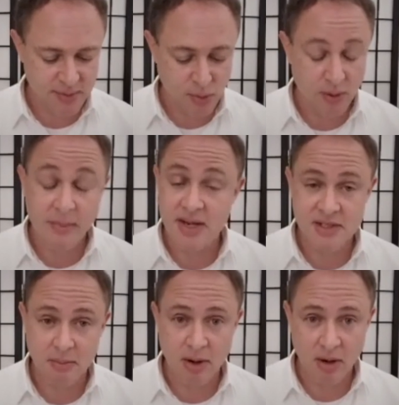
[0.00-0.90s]
more
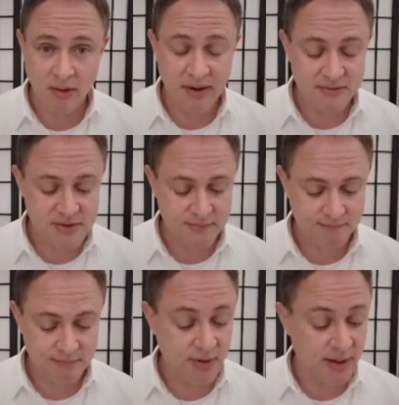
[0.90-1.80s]
amazing paragraphs
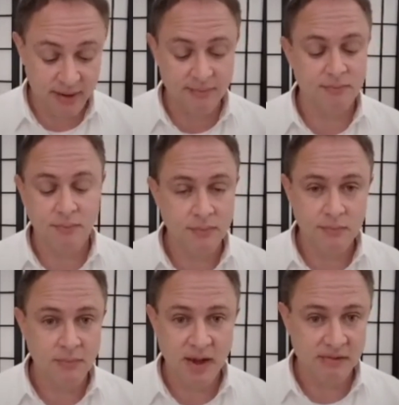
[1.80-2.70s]
I
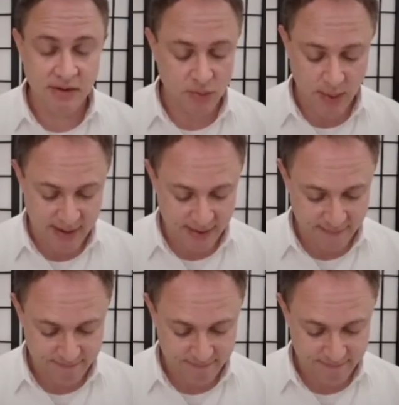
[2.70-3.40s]
have ever read.